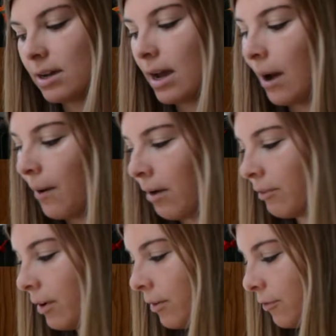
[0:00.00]

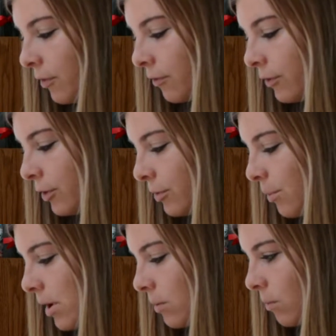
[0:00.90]
However, for the first
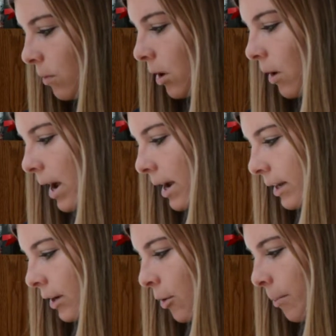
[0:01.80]
one, we'll go ahead
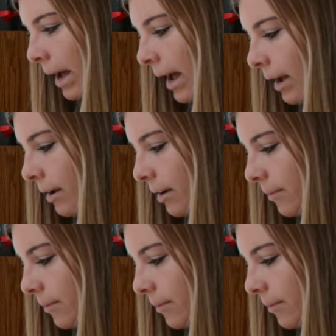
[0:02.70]
and go back